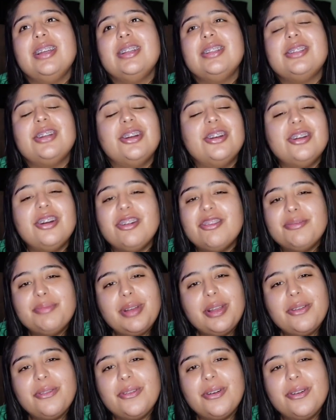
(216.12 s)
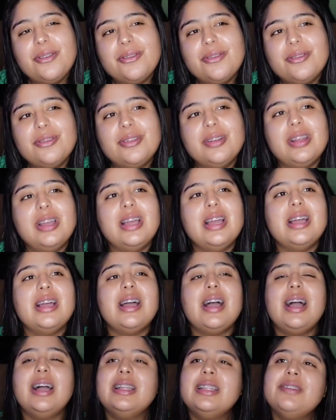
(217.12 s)
turn off my phone,
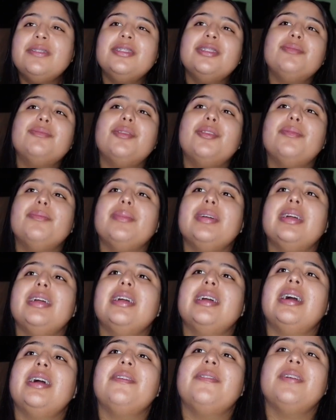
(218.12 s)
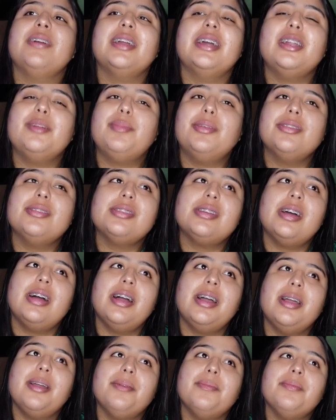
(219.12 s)
I live in the moment, I forget about
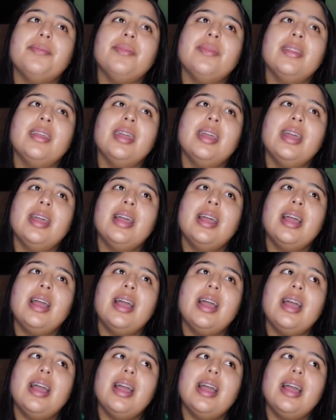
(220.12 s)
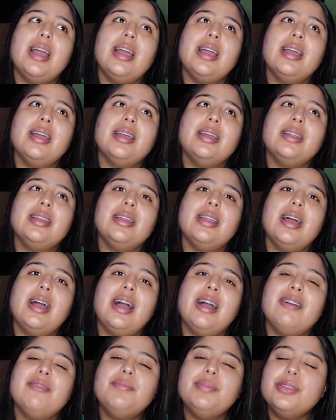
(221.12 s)
time. And
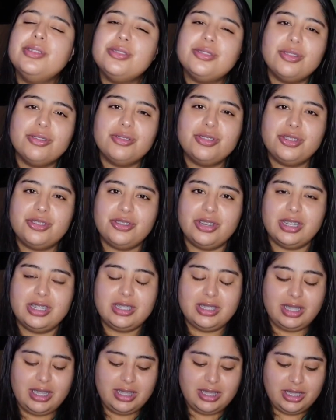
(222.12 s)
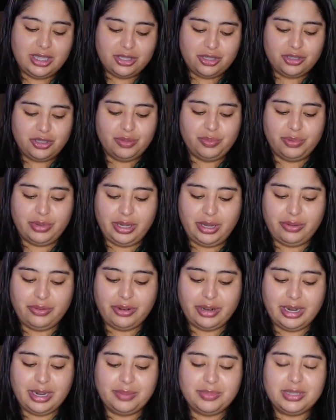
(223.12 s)
I've been so stressed lately to the point
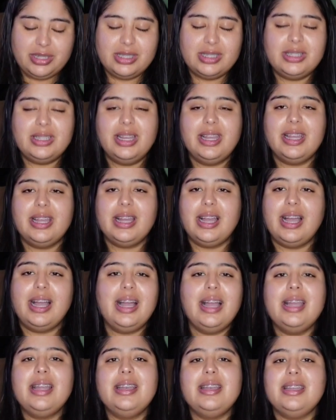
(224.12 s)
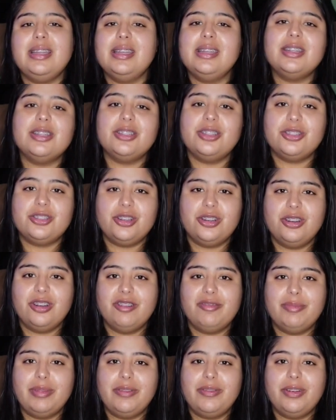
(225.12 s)
where I'm just like, I needed to turn
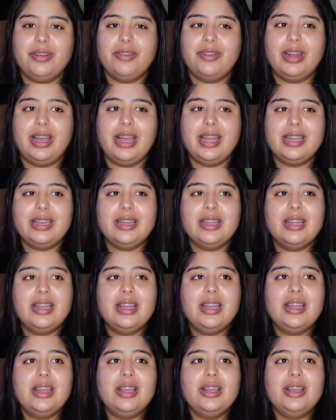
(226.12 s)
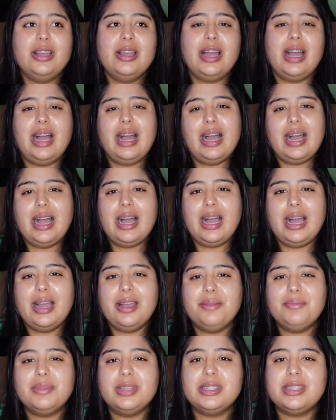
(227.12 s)
off my phone.
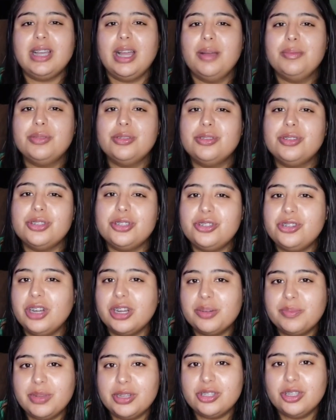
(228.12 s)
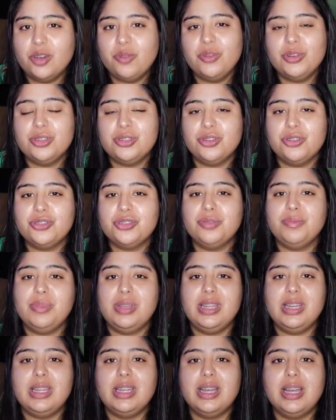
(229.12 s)
I'm the type to distract myself with social
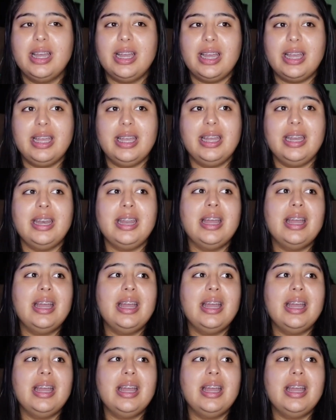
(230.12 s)
media and